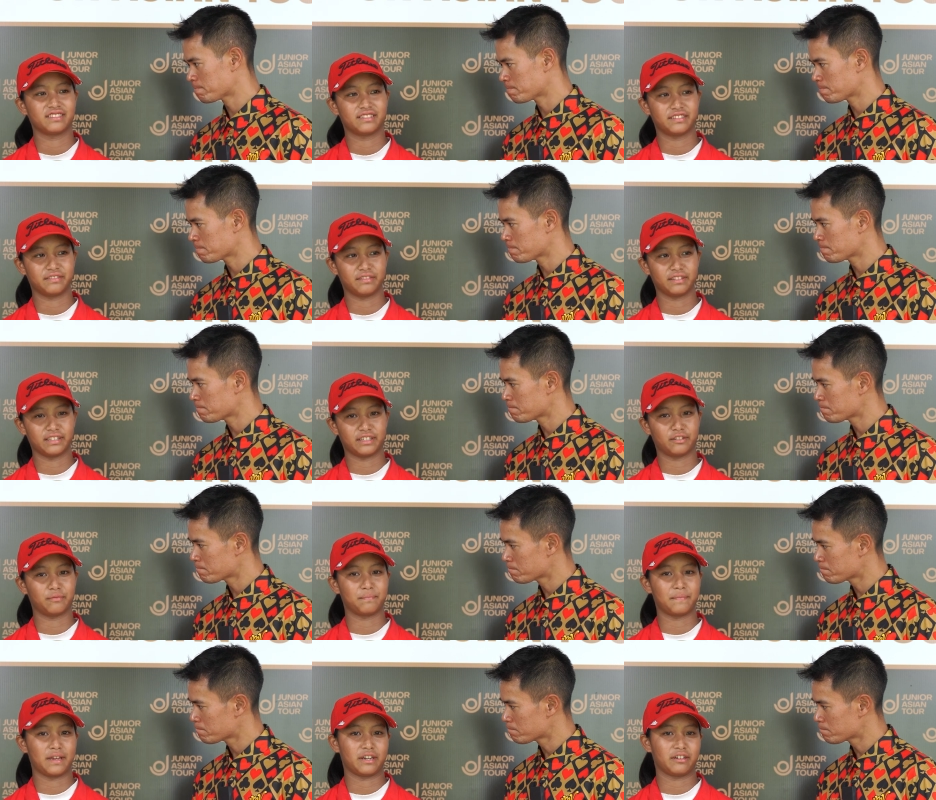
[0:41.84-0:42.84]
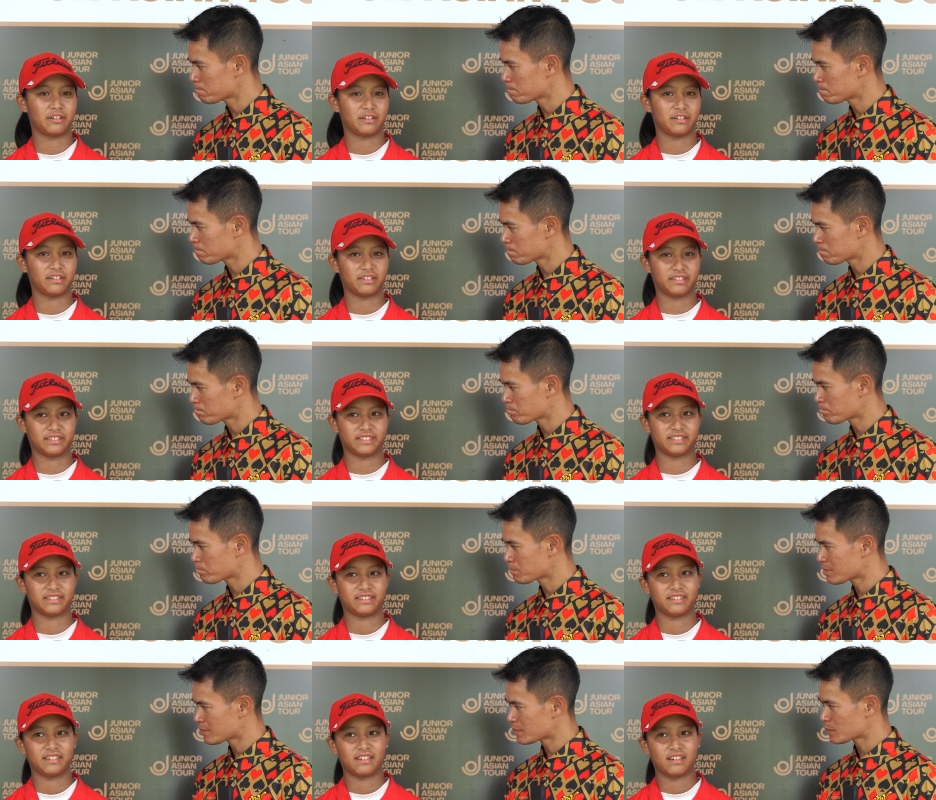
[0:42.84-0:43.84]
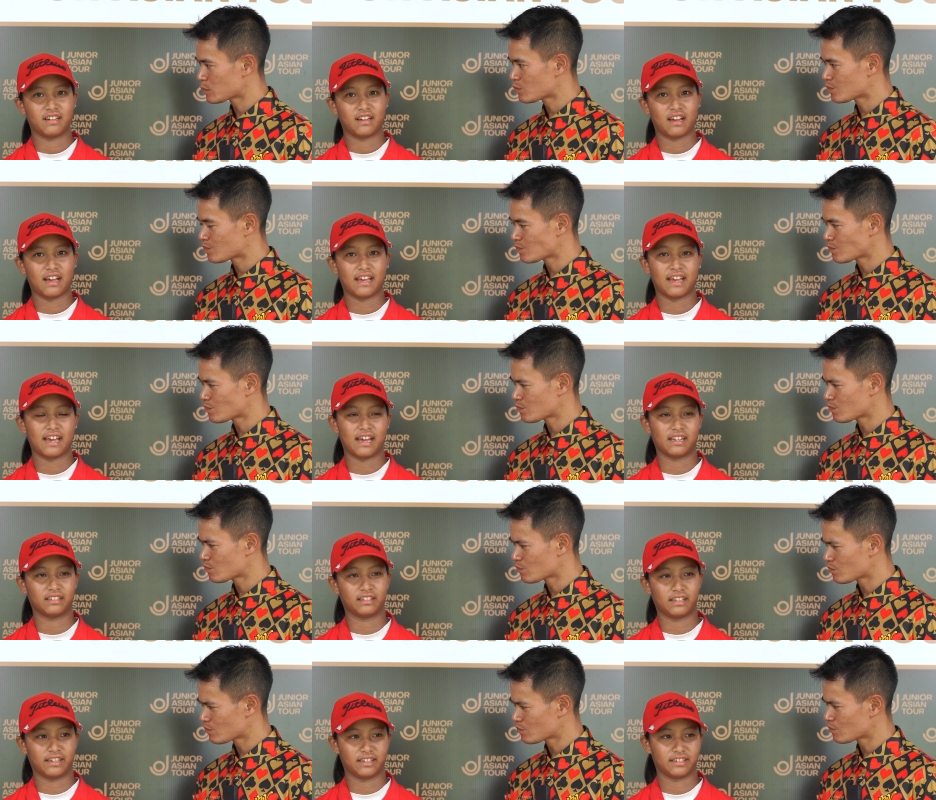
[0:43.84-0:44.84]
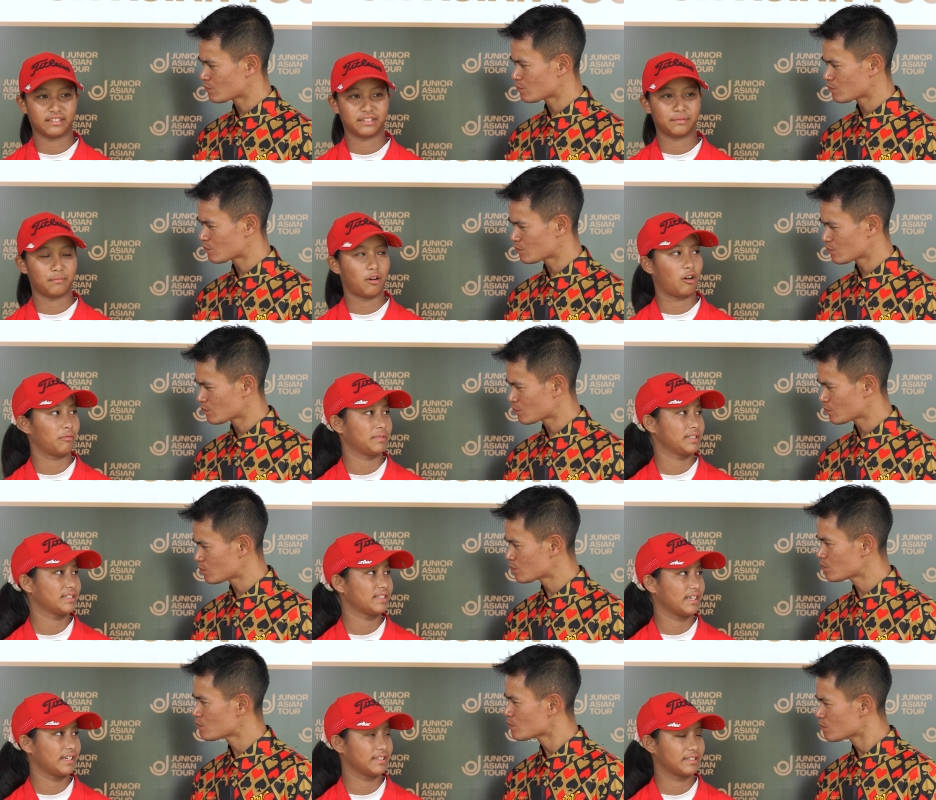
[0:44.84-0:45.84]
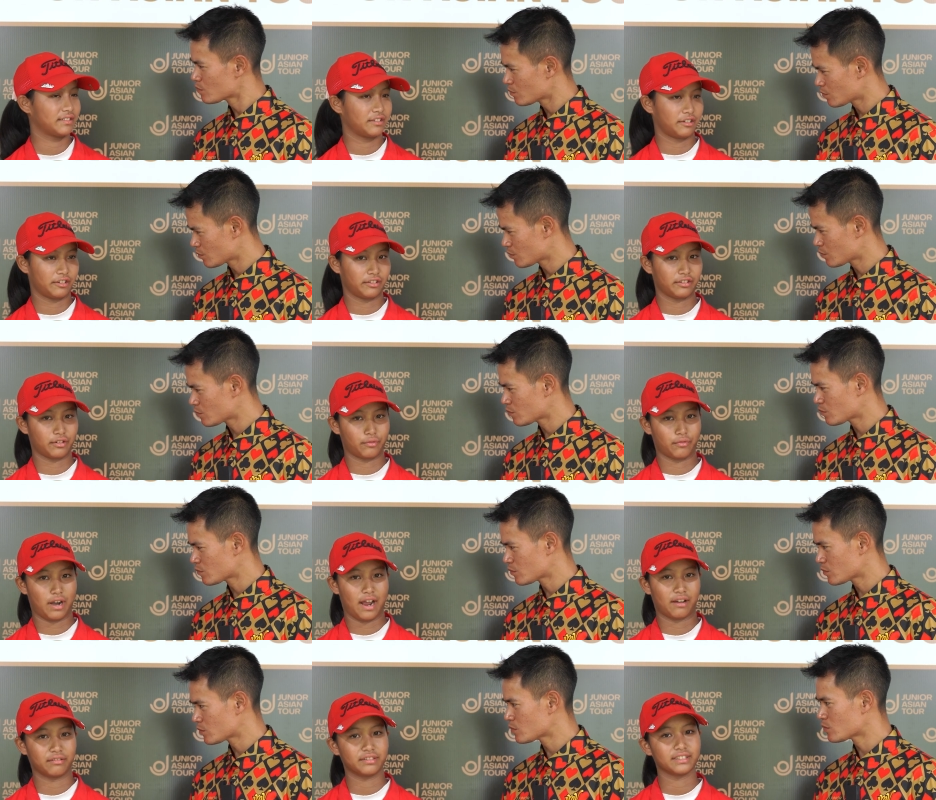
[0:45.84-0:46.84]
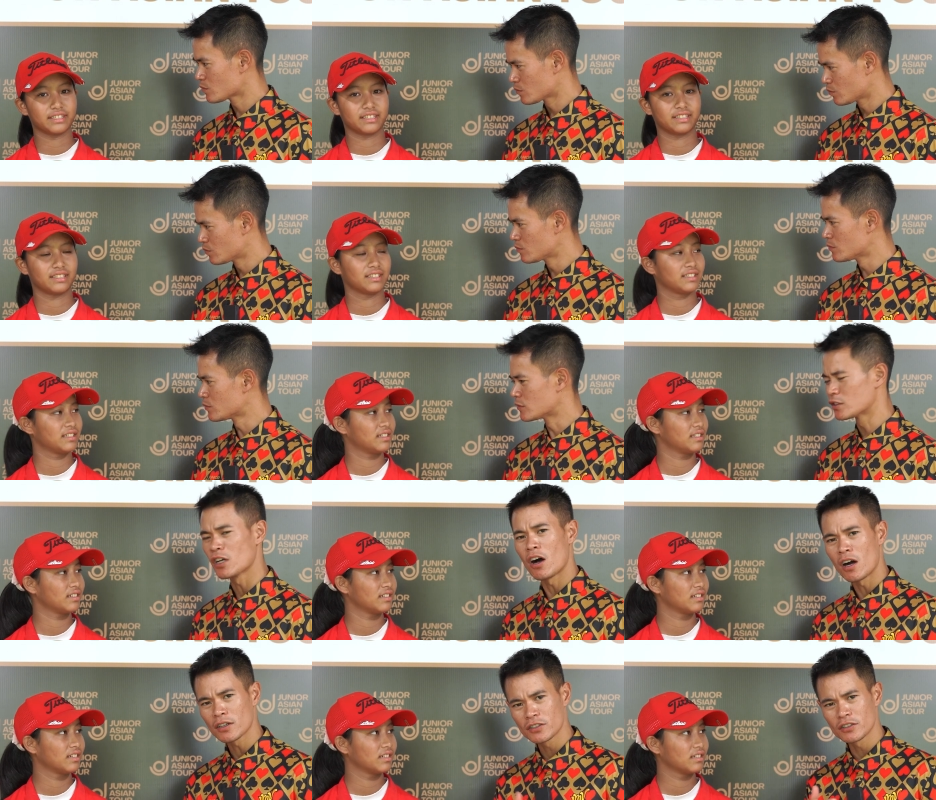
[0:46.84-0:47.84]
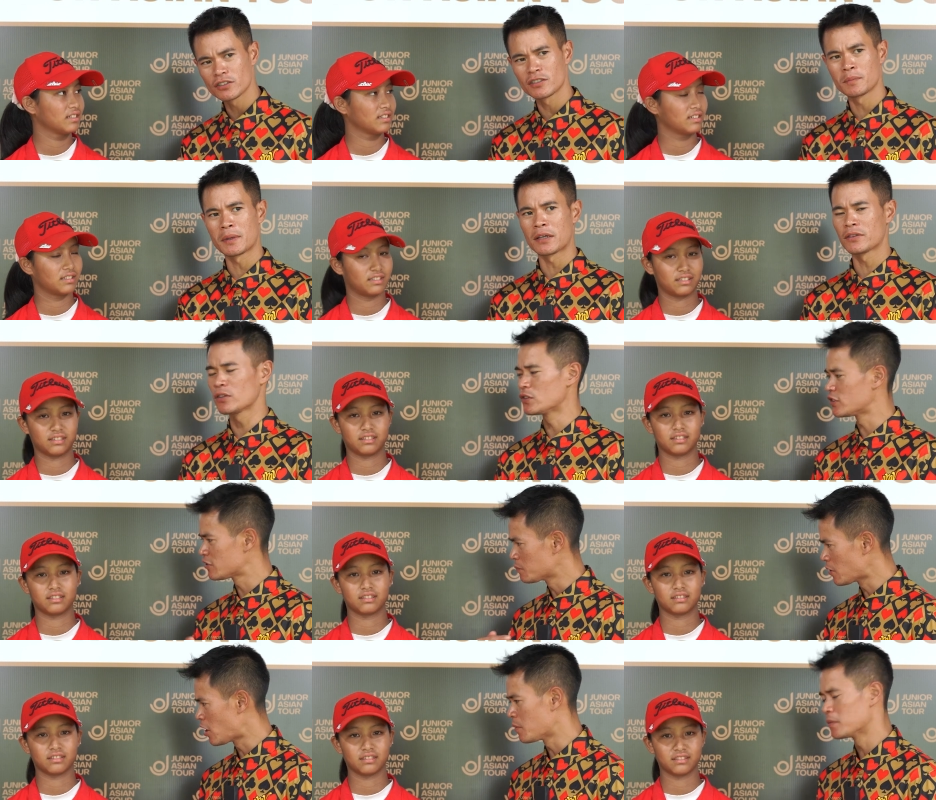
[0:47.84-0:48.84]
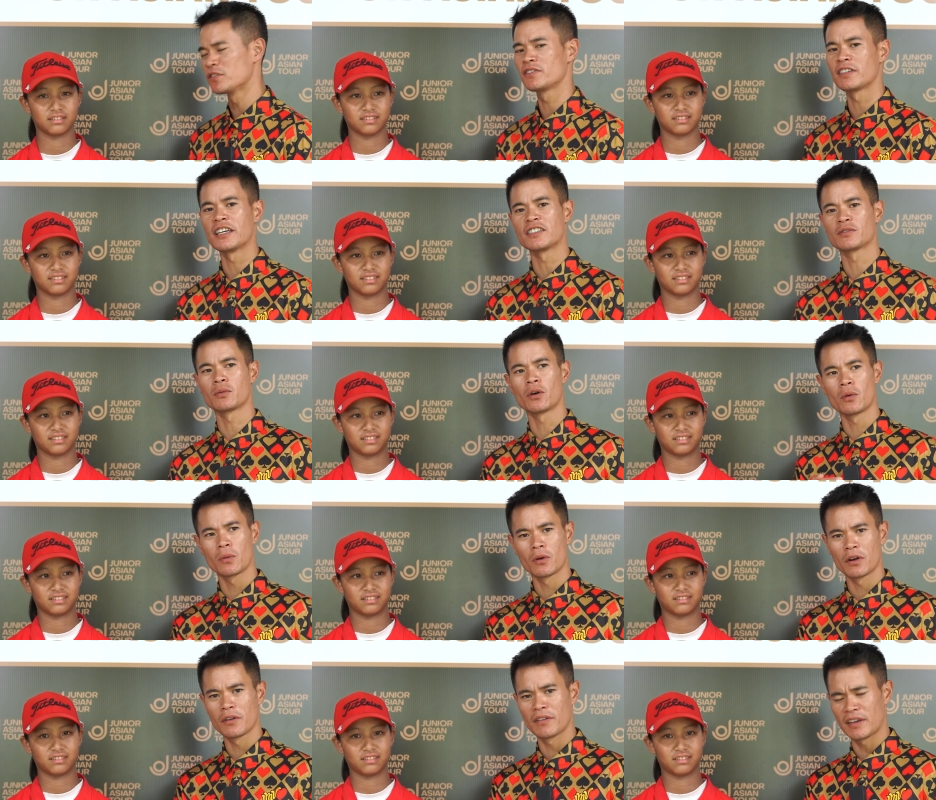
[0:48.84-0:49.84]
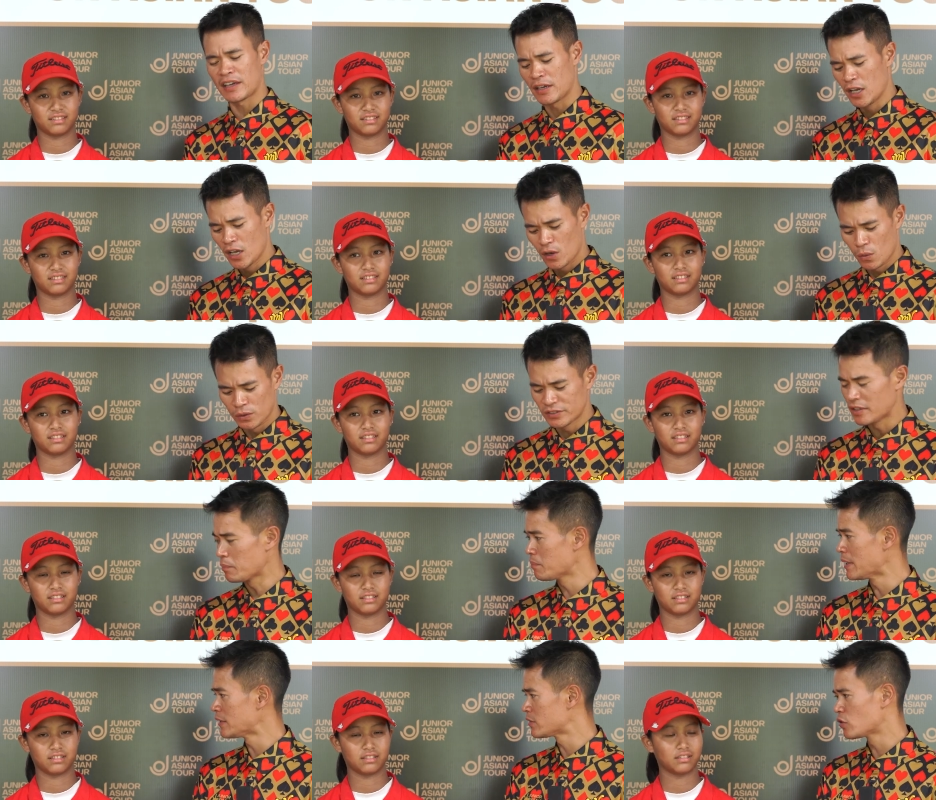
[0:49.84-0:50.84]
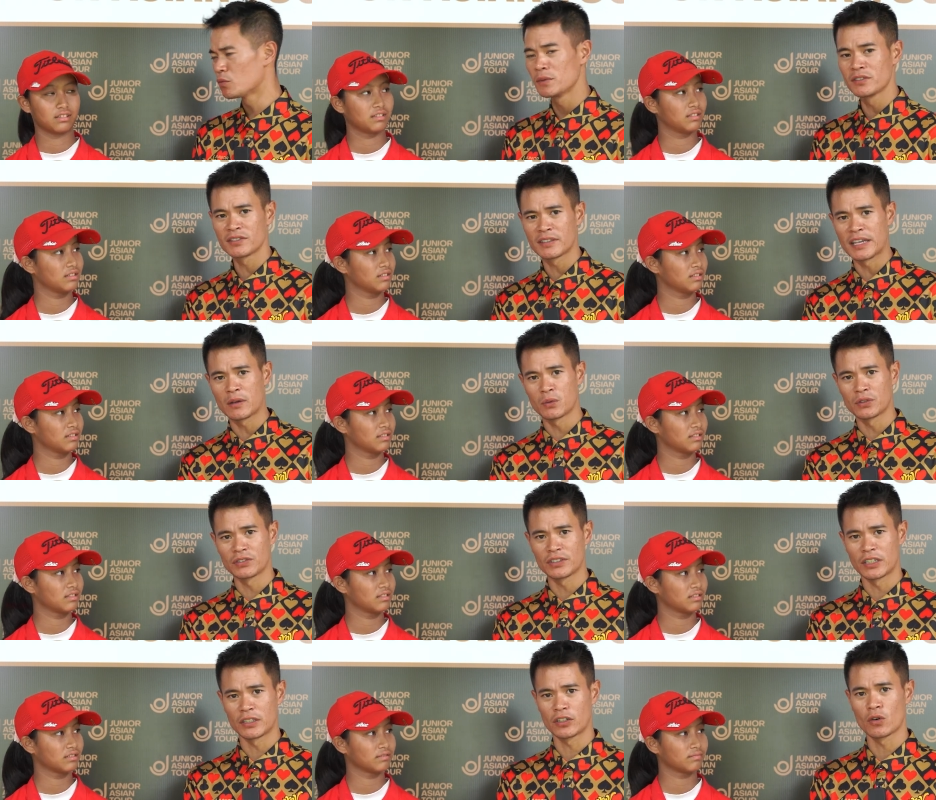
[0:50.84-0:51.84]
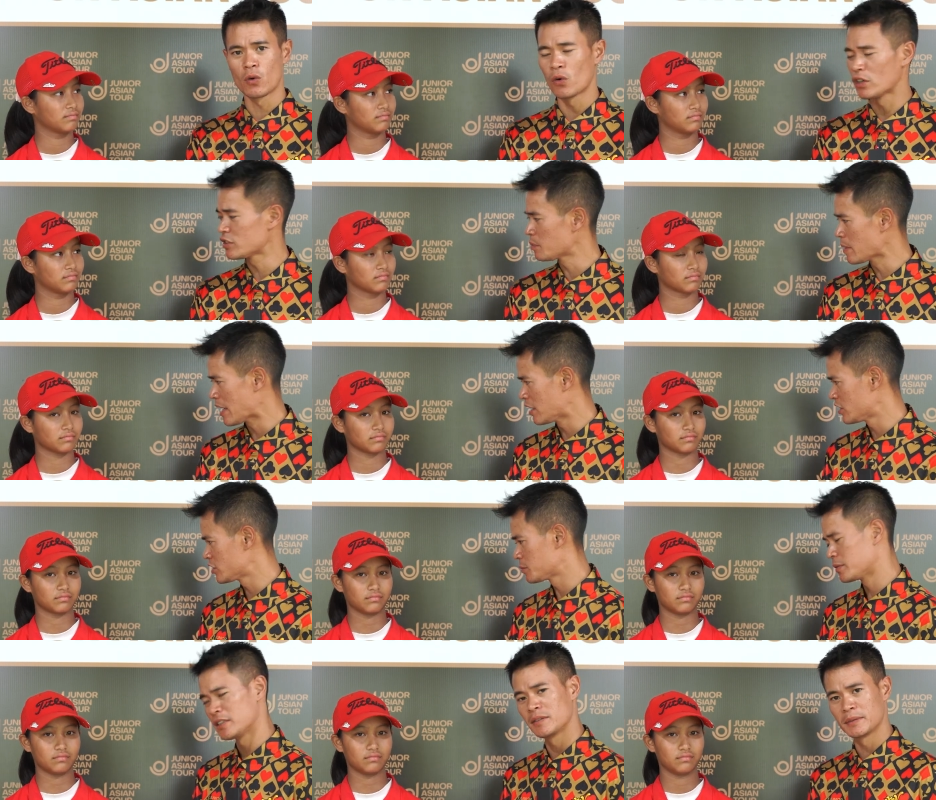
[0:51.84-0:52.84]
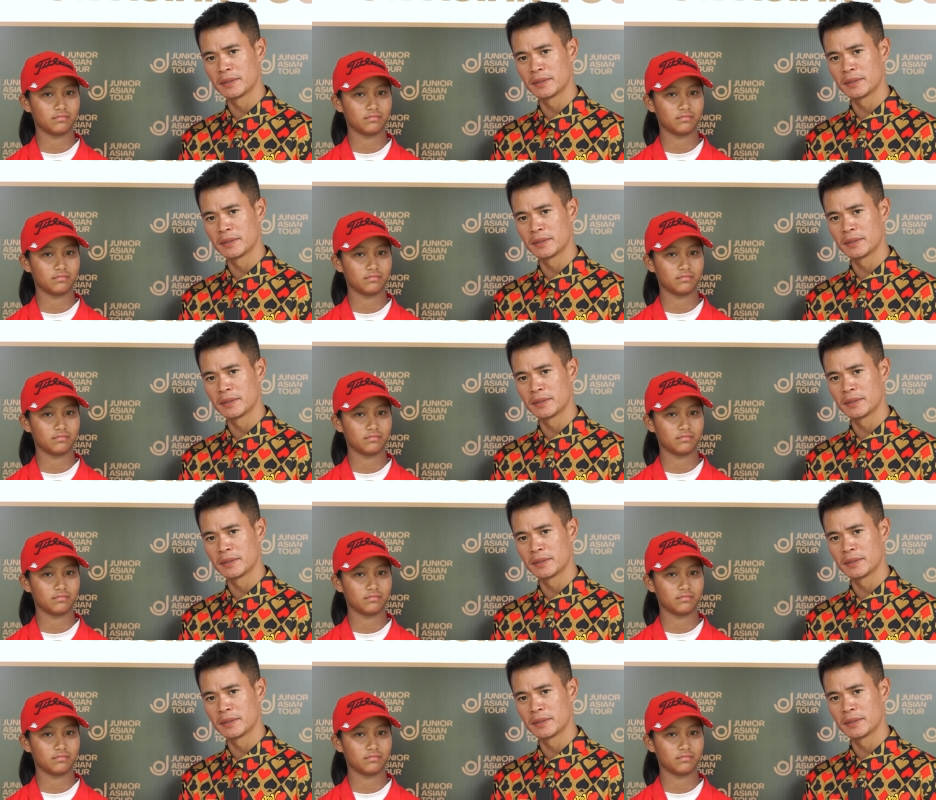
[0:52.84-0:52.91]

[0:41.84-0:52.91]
Speaker 1: do a little better because I had like small mistakes during the round.
Speaker 2: Mm, talk to us about those small mistakes. What were they? Was it mental mistake? Was it course management